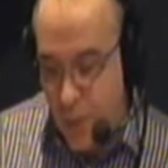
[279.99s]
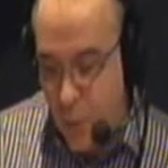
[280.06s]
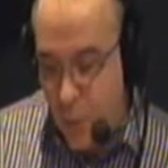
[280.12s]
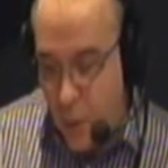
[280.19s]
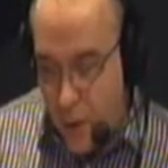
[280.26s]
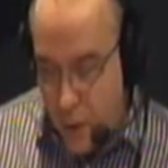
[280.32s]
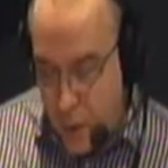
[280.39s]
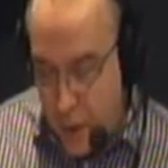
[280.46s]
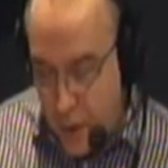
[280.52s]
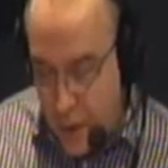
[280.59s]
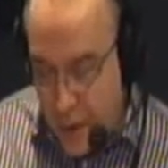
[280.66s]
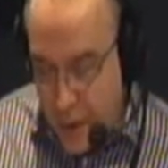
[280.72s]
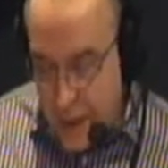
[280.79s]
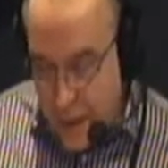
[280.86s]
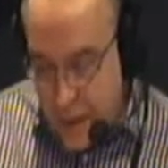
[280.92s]
But where we're in
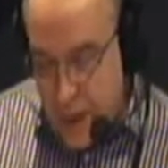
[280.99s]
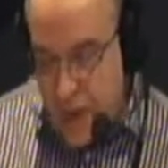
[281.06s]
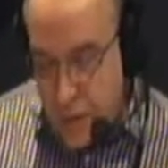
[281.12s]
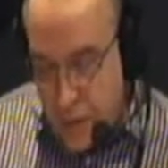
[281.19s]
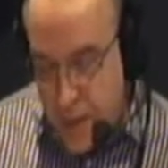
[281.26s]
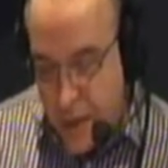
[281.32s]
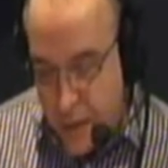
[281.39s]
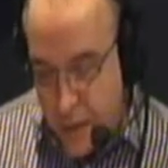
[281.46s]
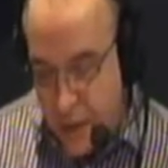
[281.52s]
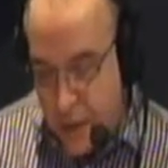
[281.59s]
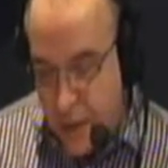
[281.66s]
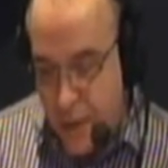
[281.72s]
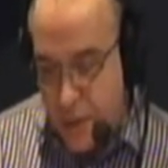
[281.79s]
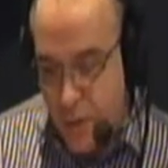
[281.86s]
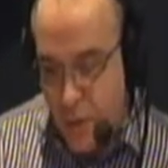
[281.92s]
downtown
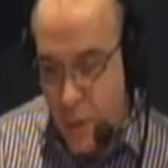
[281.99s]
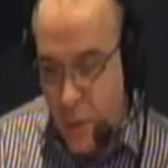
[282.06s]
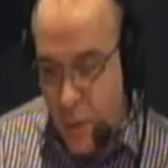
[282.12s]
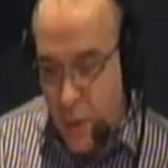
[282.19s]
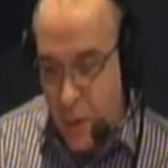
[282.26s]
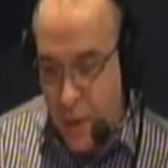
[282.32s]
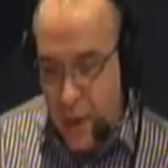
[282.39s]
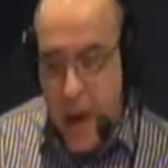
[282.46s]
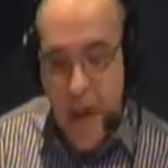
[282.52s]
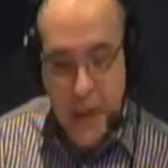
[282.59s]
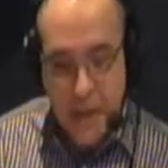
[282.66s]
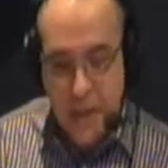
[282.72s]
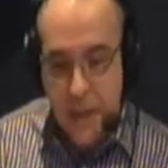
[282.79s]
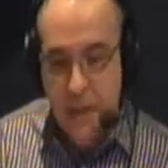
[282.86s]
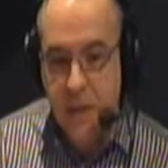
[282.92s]
areas or where we're in high
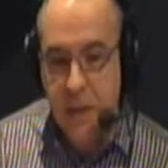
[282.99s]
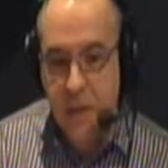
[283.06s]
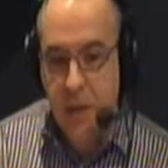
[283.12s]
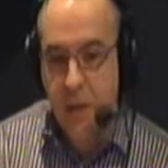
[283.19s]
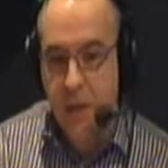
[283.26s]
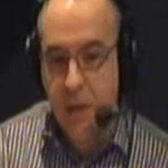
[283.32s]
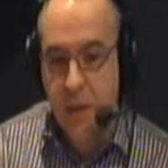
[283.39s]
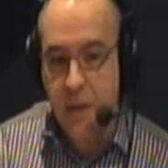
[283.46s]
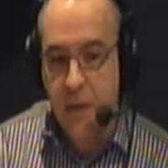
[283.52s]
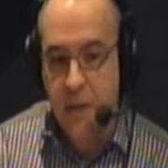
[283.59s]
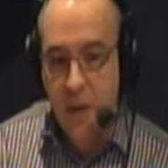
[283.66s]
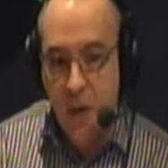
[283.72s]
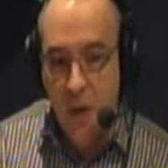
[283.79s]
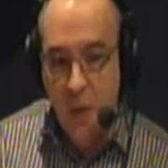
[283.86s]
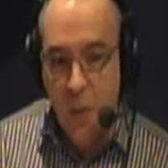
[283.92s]
density areas
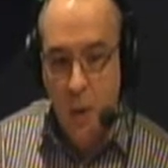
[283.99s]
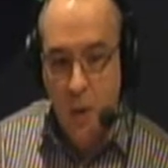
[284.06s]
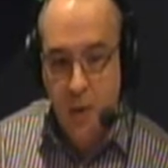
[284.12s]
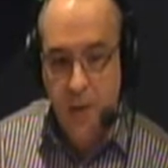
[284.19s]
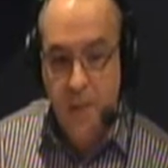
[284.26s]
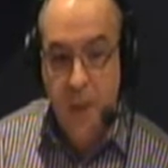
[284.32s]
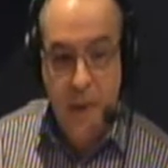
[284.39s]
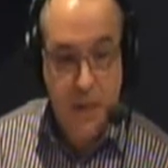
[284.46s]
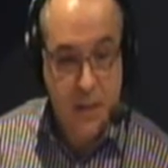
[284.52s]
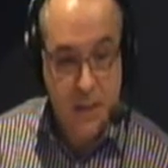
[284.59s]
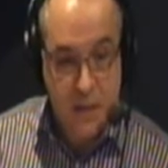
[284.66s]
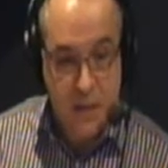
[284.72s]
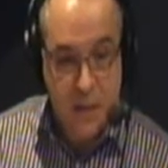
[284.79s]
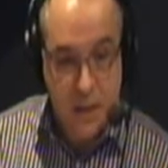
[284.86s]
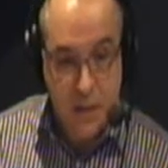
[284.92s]
where space
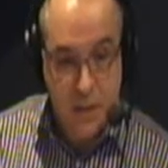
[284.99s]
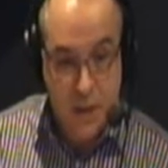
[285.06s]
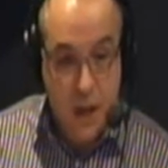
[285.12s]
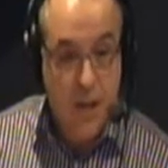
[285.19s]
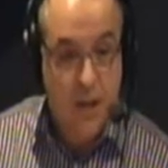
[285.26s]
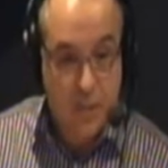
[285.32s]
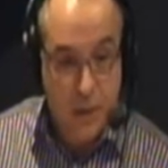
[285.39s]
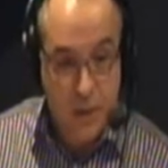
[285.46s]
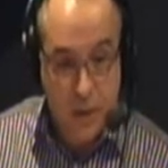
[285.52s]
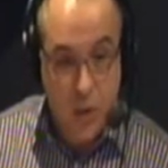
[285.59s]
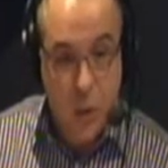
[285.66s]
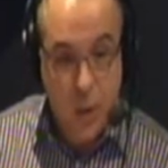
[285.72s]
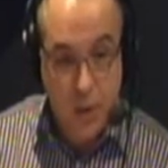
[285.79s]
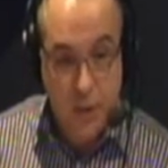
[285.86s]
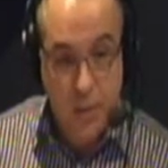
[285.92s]
is is ultimately
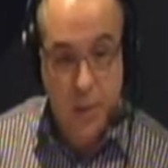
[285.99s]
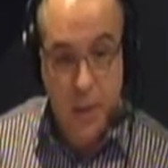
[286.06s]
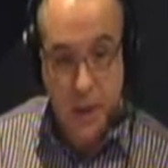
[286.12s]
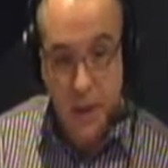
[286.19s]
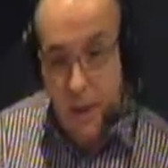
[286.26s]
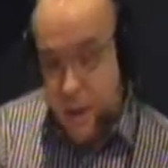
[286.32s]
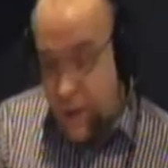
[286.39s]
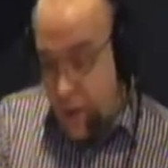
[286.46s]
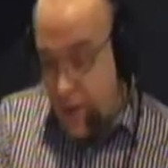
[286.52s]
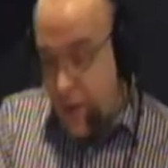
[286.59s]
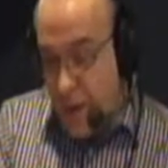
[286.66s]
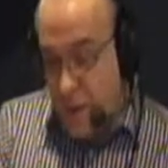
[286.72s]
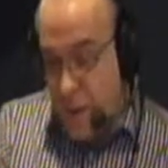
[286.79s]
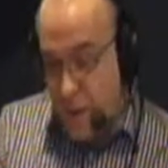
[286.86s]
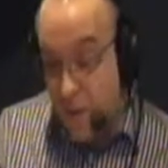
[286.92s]
quite limited. And
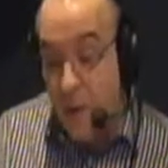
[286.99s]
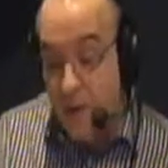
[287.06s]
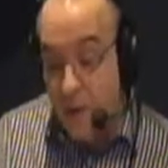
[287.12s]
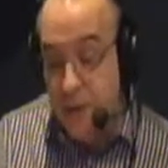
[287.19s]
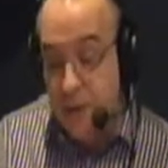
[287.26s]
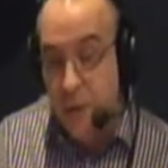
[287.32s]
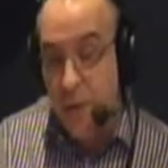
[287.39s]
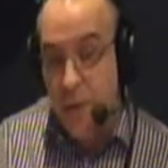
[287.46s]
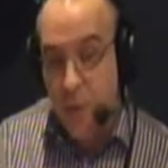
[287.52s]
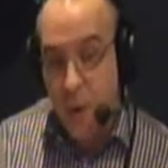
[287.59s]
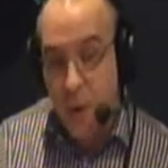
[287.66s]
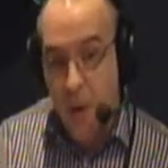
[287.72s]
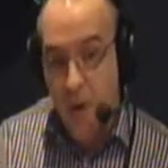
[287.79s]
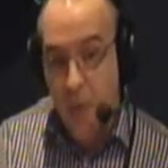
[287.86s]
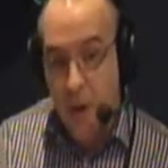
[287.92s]
think about False Creek,
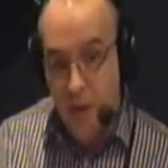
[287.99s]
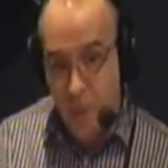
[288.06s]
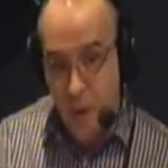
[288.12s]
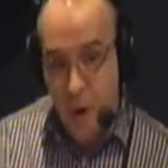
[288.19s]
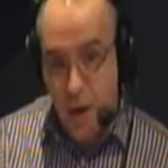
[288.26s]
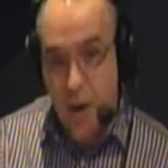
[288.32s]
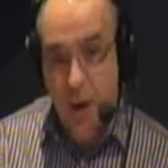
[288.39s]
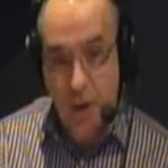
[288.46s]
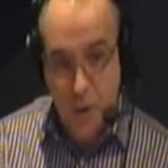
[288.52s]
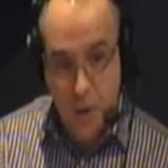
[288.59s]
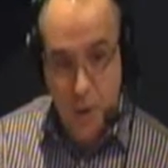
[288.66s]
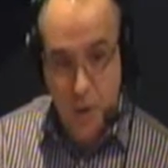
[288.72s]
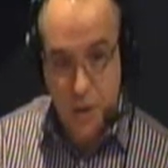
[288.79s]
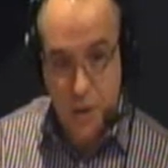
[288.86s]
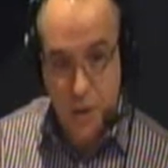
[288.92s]
where we have parking
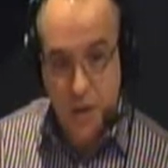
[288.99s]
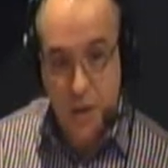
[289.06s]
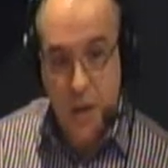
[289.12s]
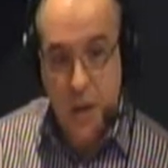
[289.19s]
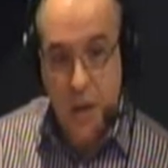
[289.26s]
garages.